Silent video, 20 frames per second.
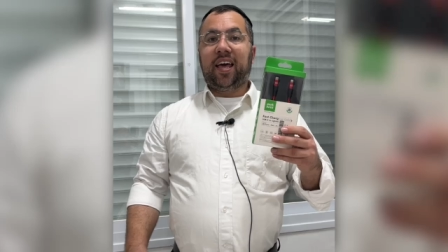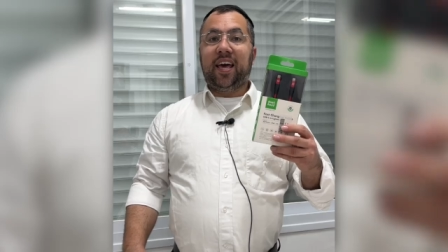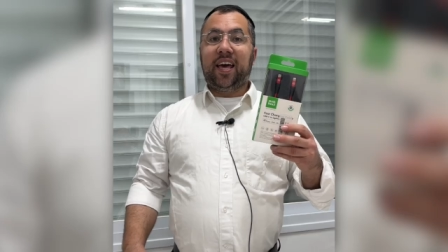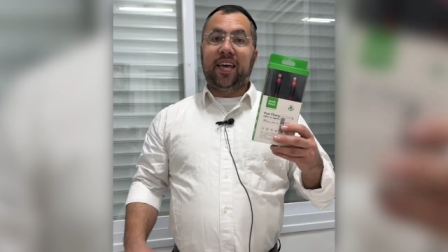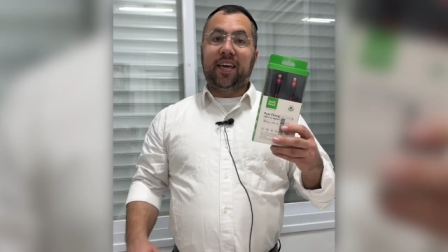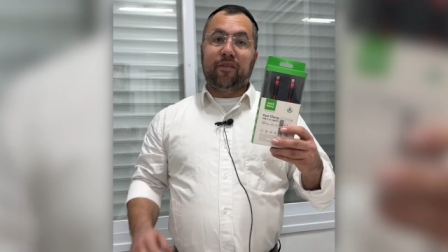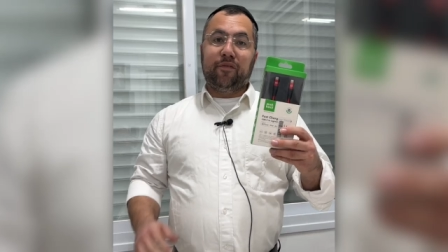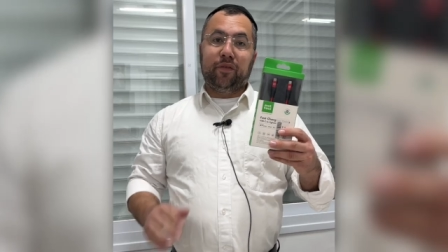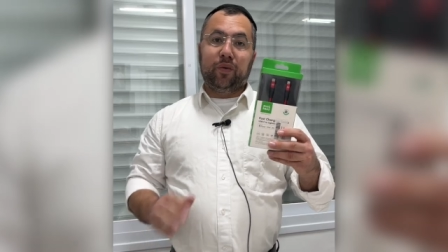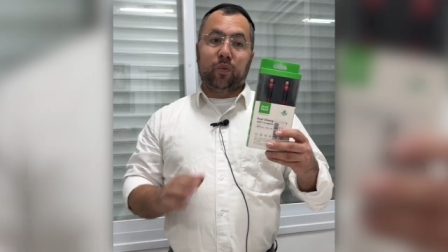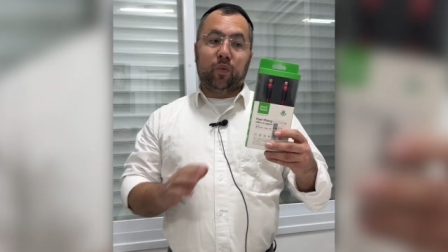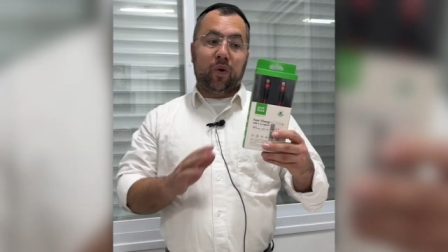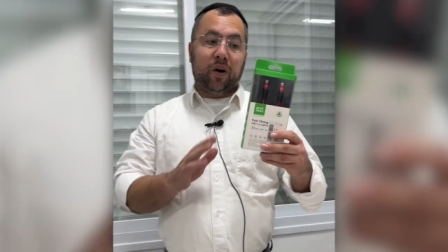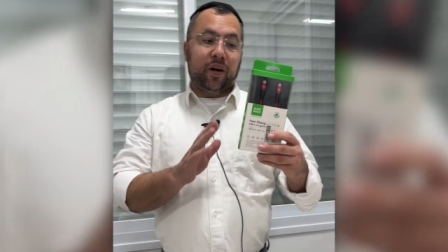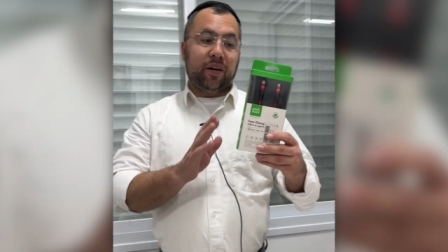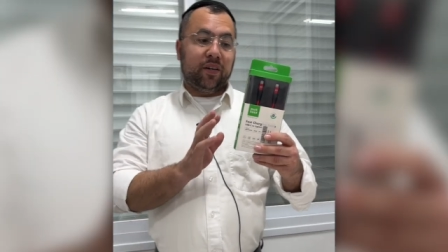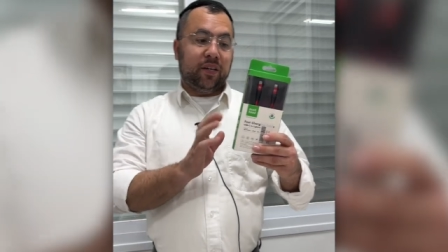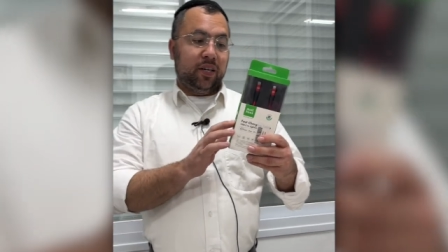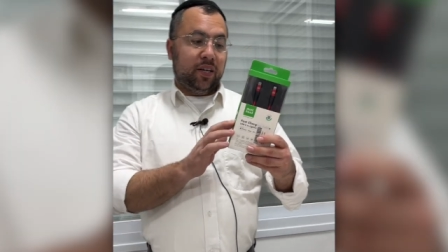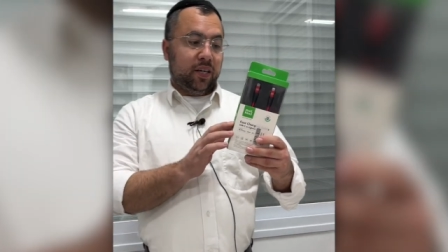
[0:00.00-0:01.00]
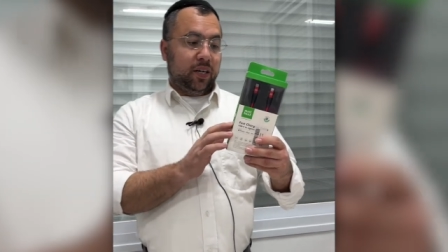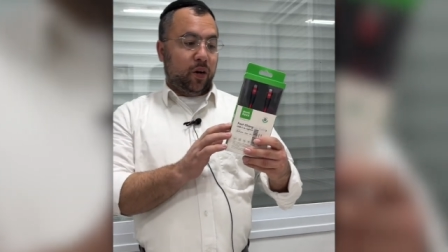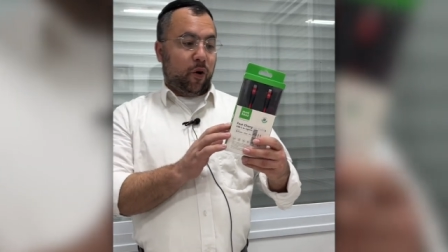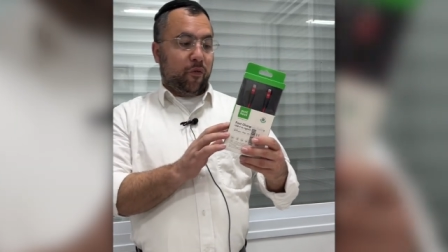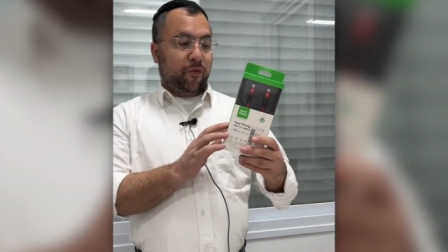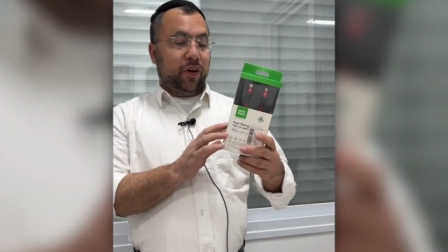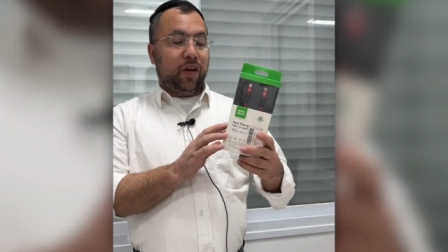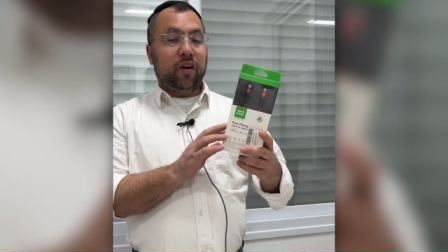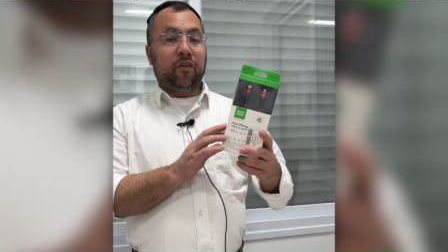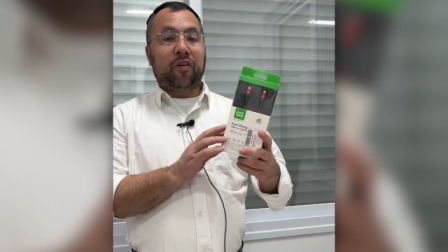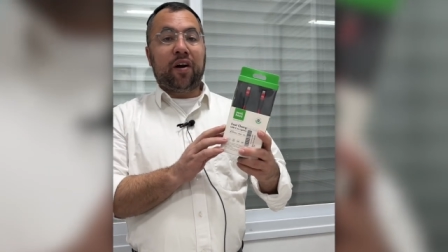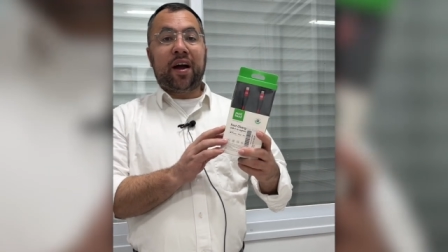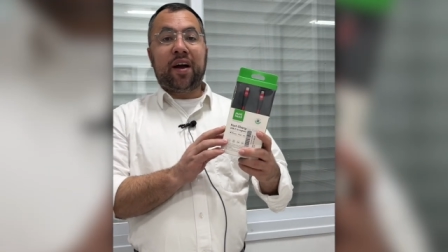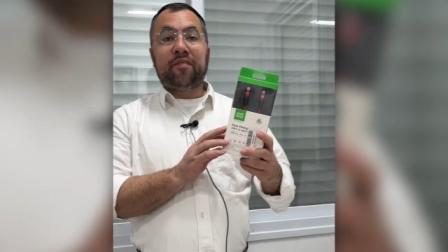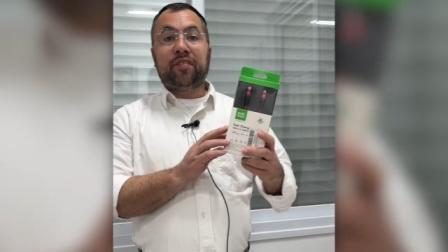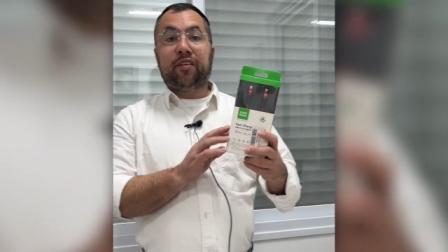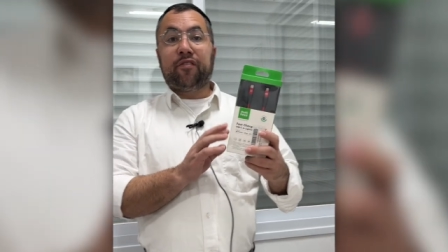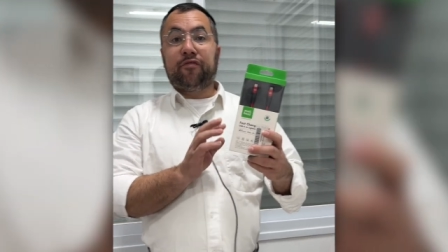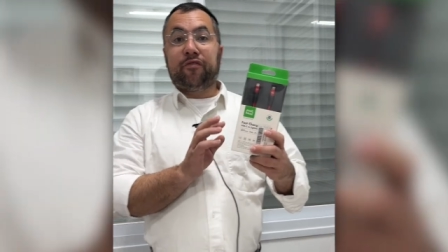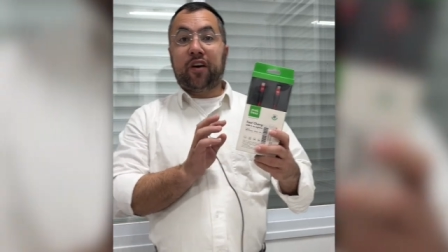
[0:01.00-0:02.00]
Hey everyone, over here I have
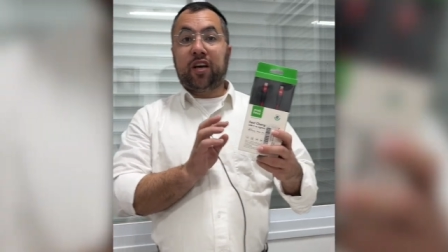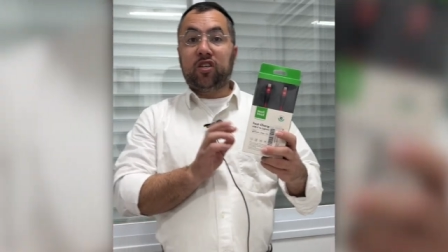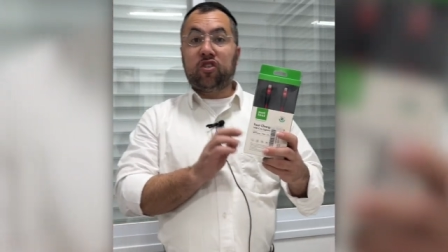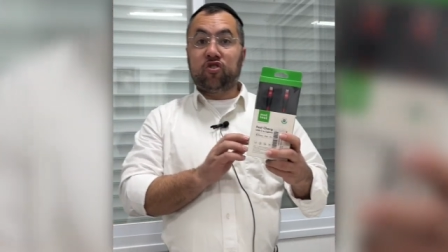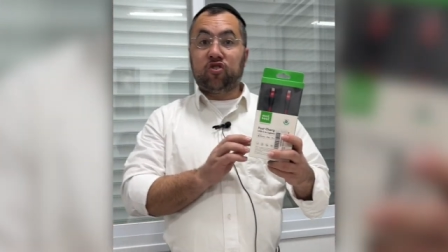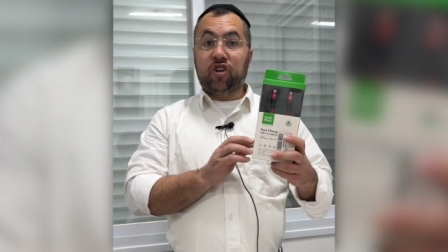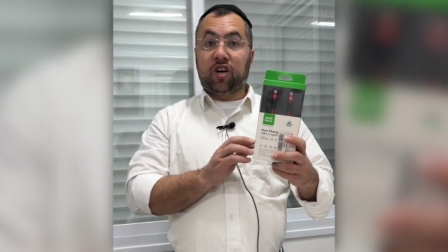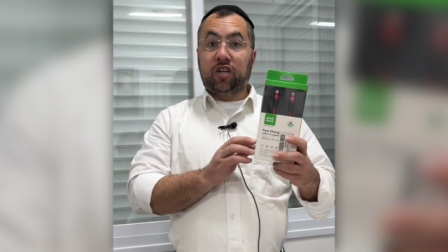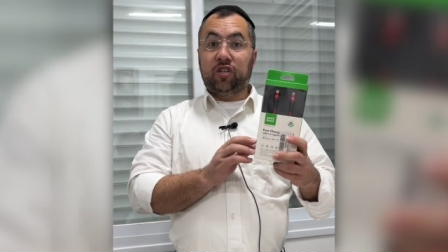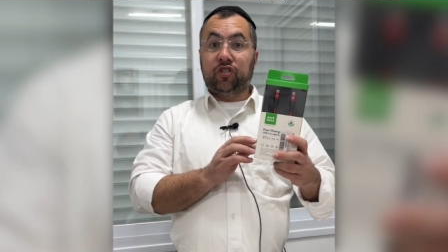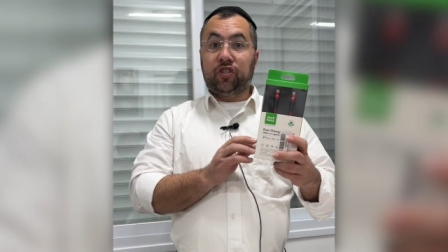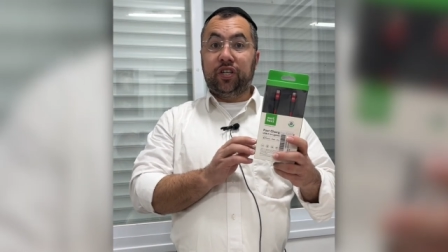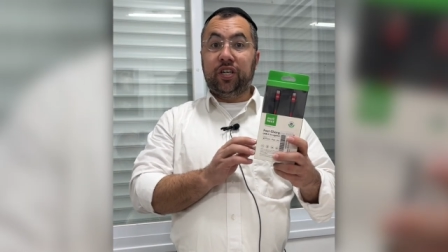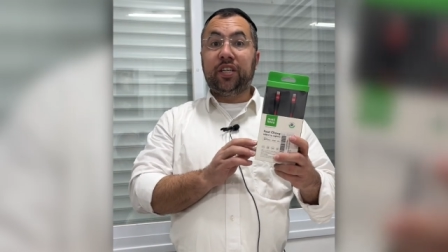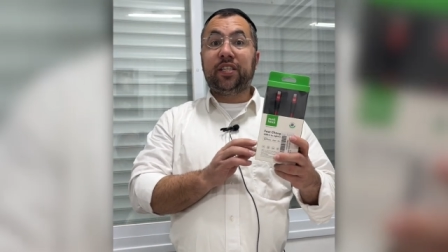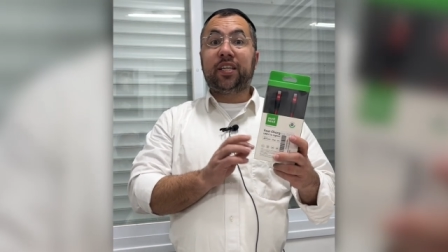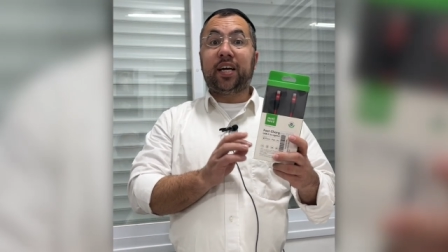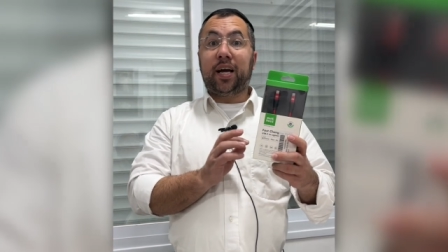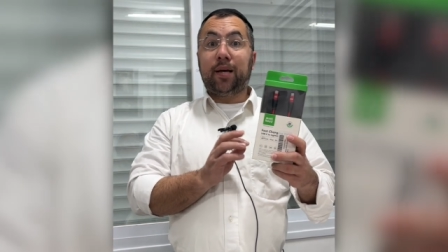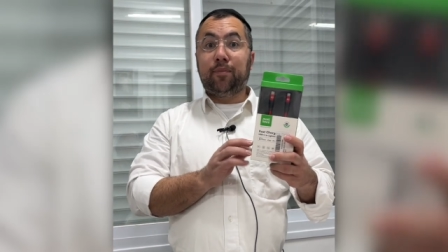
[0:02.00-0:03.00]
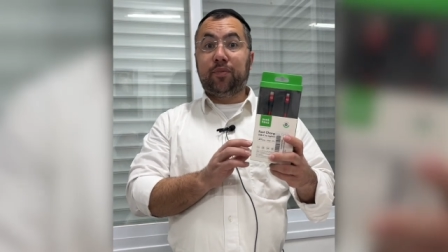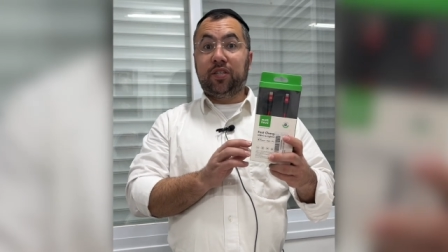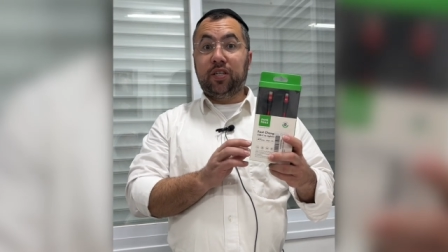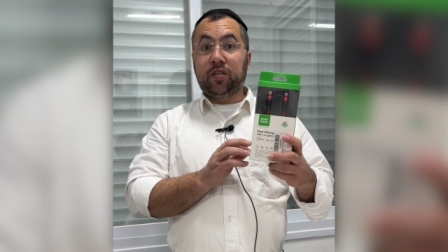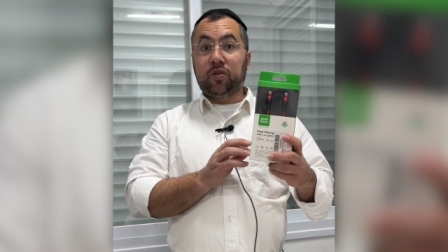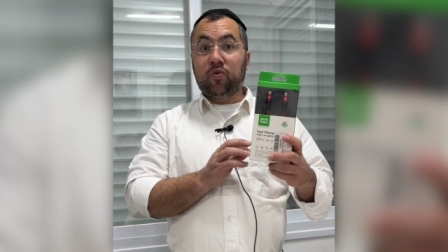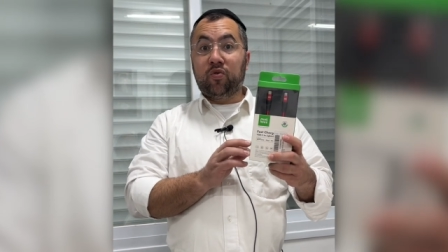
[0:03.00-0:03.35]
the fast charging Type-C to